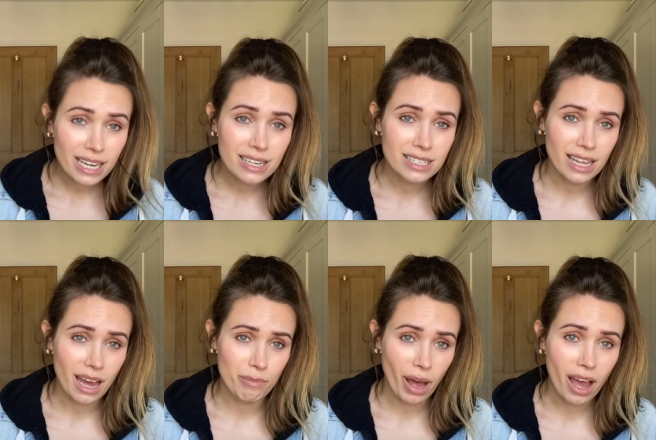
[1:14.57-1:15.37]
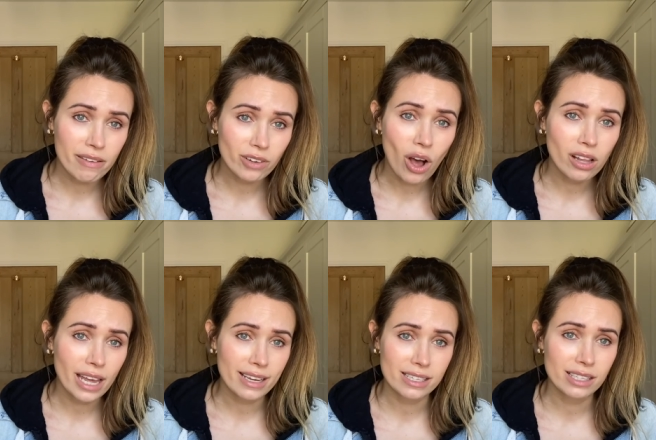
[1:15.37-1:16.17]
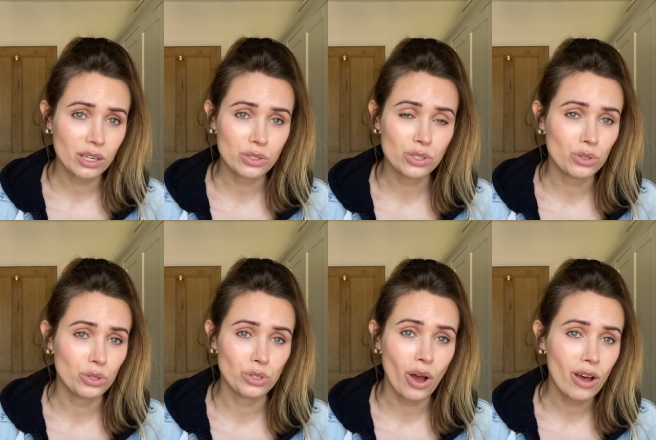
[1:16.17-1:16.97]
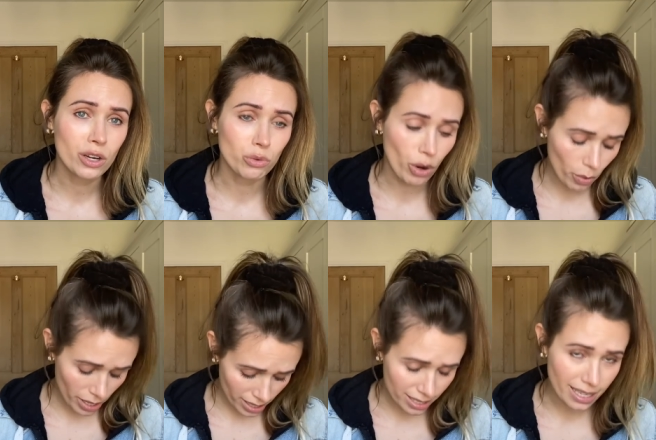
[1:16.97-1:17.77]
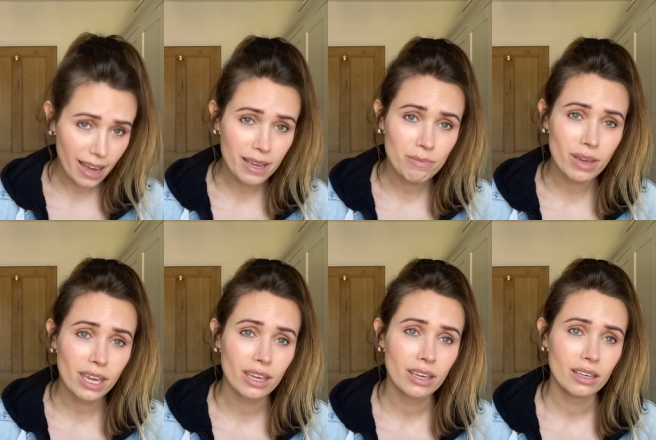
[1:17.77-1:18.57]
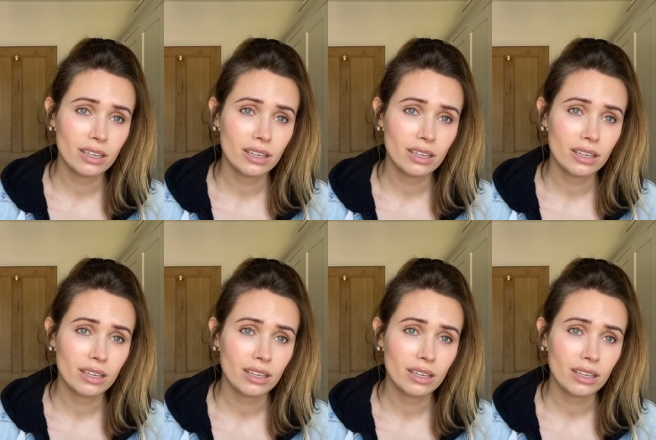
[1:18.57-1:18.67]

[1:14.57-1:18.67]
dead and that, but I've got like his little son or daughter growing inside me.